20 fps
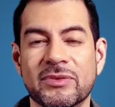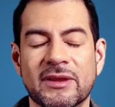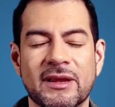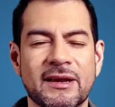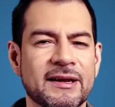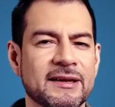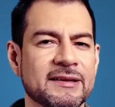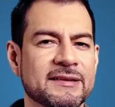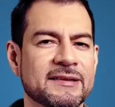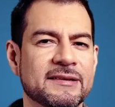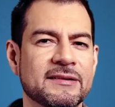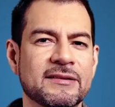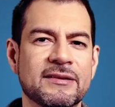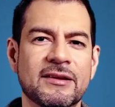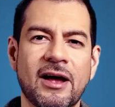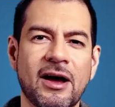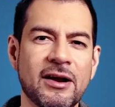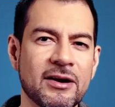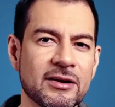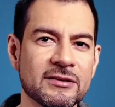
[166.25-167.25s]
it's
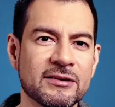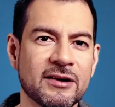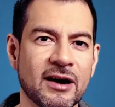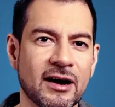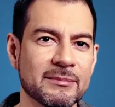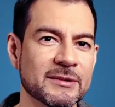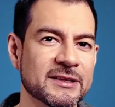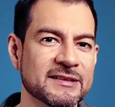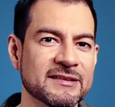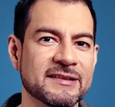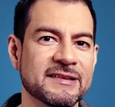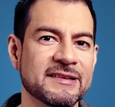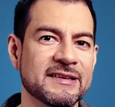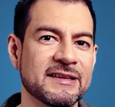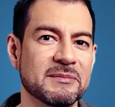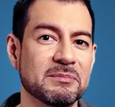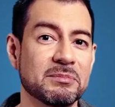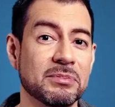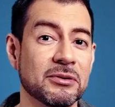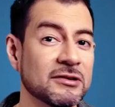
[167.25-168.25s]
not uncommon to
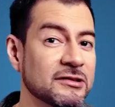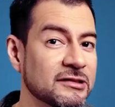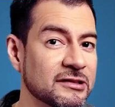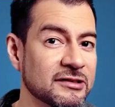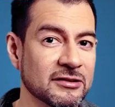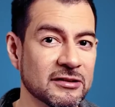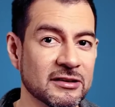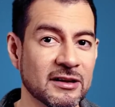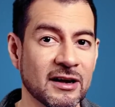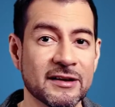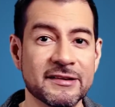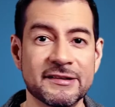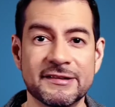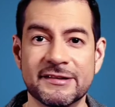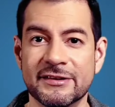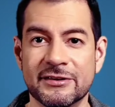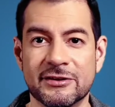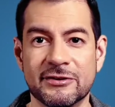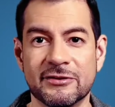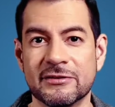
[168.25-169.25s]
see personal
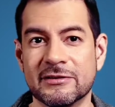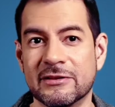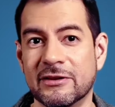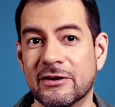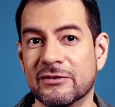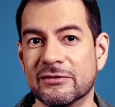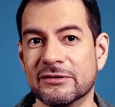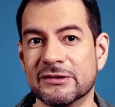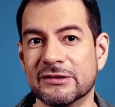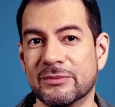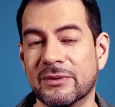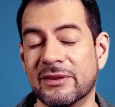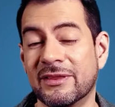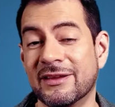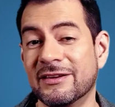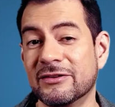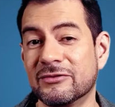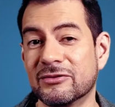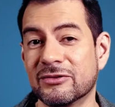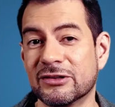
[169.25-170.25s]
unsecured loans with
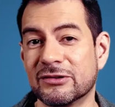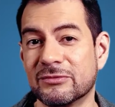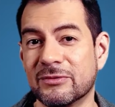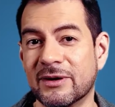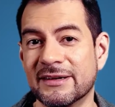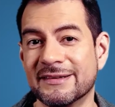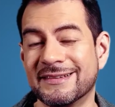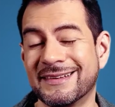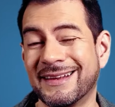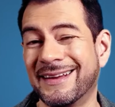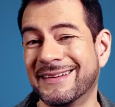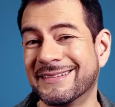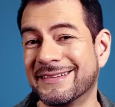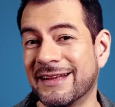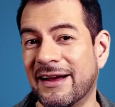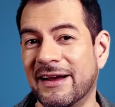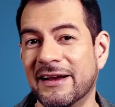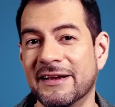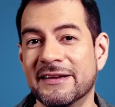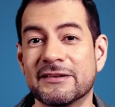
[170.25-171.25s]
interest rates as
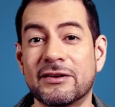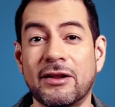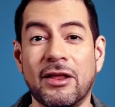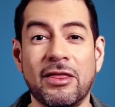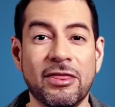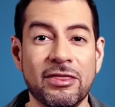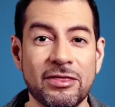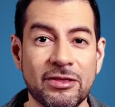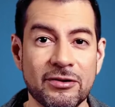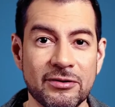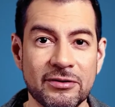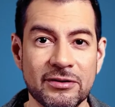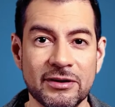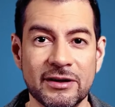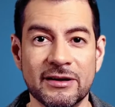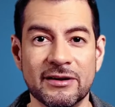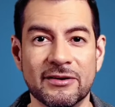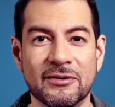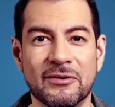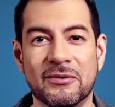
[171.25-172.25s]
high as
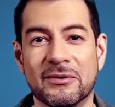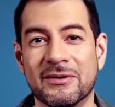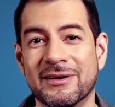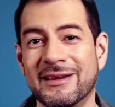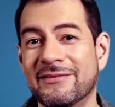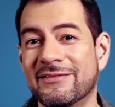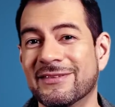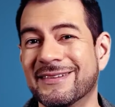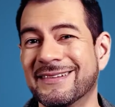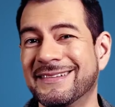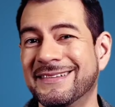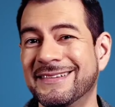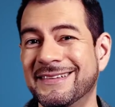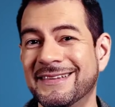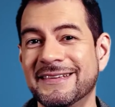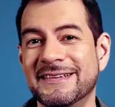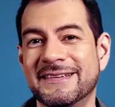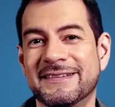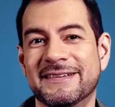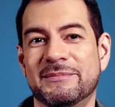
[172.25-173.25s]
30 or even
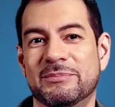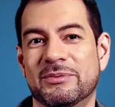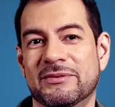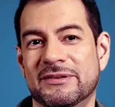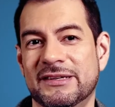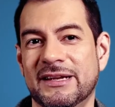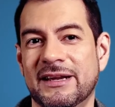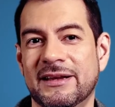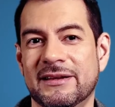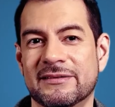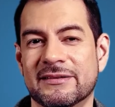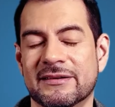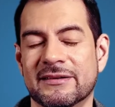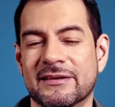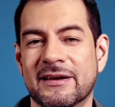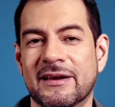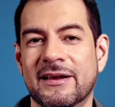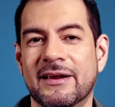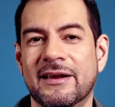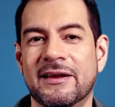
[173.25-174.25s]
60%.
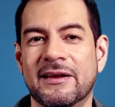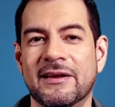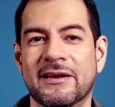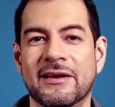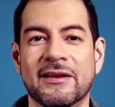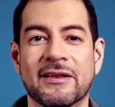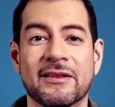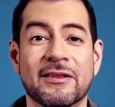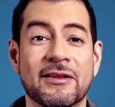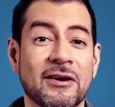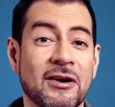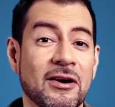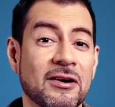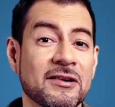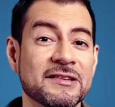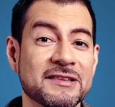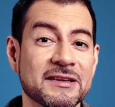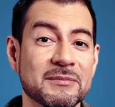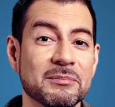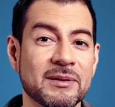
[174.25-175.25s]
There are
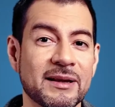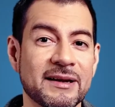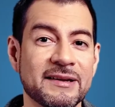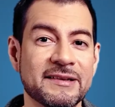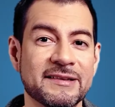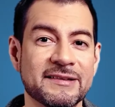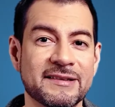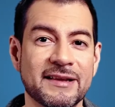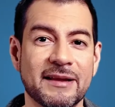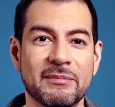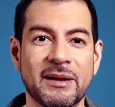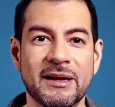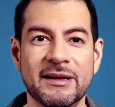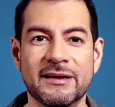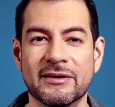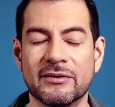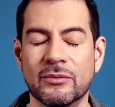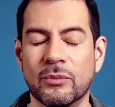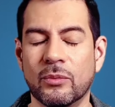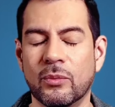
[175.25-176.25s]
some places that make
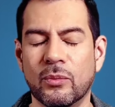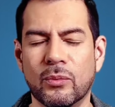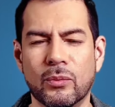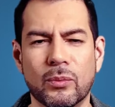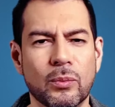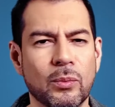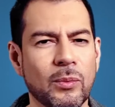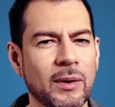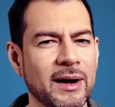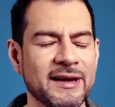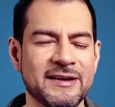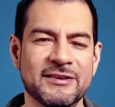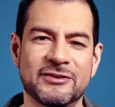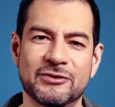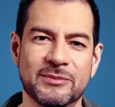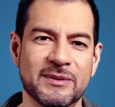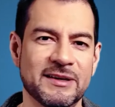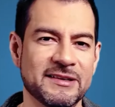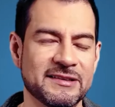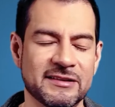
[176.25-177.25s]
it way
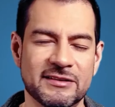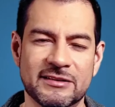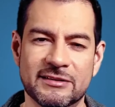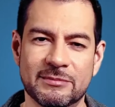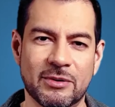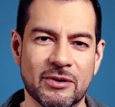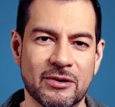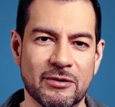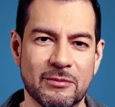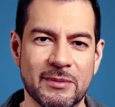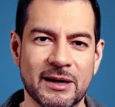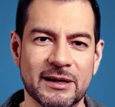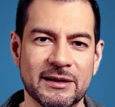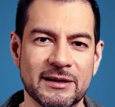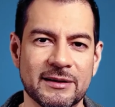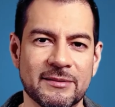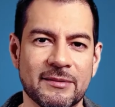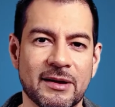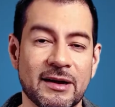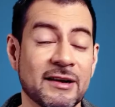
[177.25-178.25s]
too easy to borrow
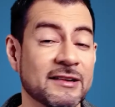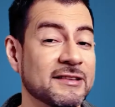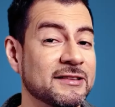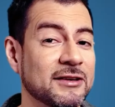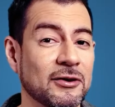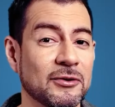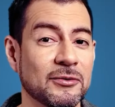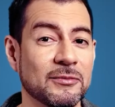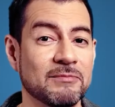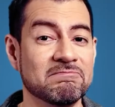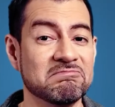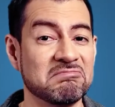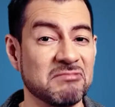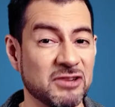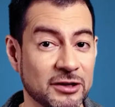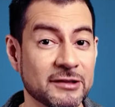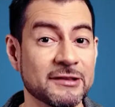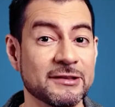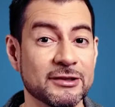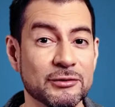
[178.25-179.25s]
money, so
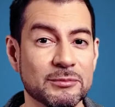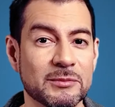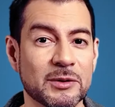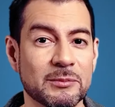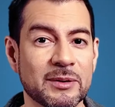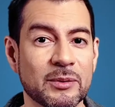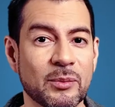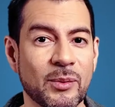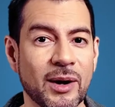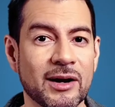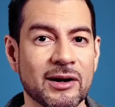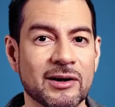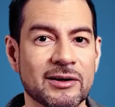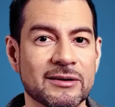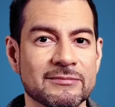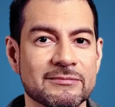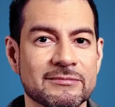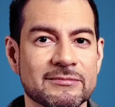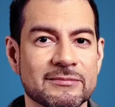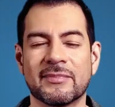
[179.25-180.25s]
consumer beware.
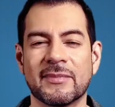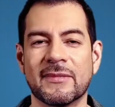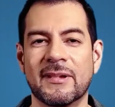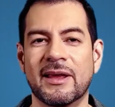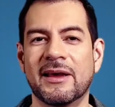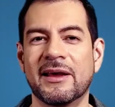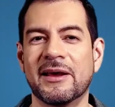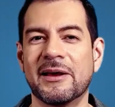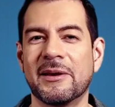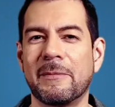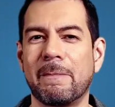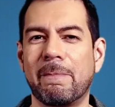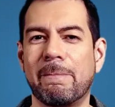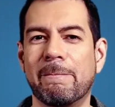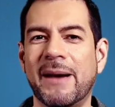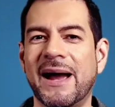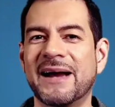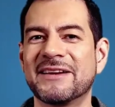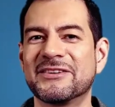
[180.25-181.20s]
Back